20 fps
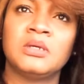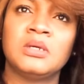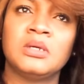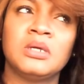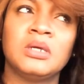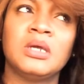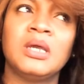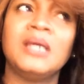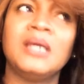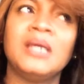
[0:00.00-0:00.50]

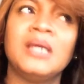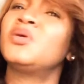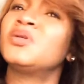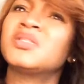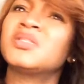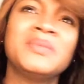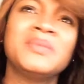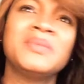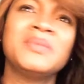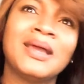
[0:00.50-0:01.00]
And
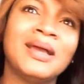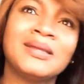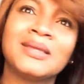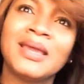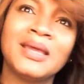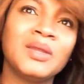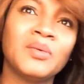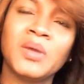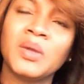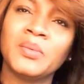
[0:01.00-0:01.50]
trust me, they can't
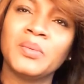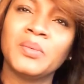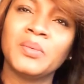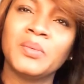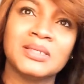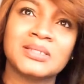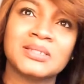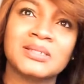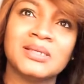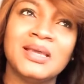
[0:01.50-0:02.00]
get away with
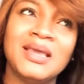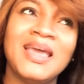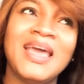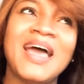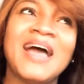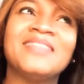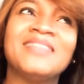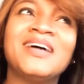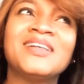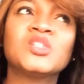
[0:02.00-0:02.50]
this.
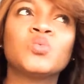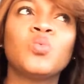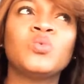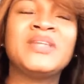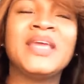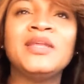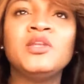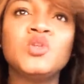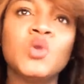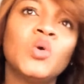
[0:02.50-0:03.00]
And
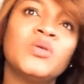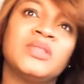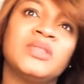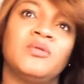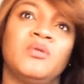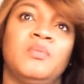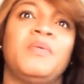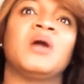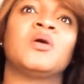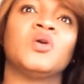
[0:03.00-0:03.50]
they know the
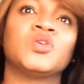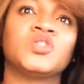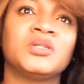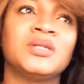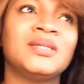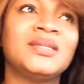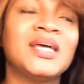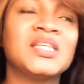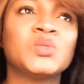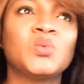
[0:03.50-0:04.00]
repercussion,
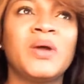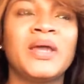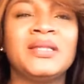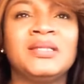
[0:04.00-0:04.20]
and that's why,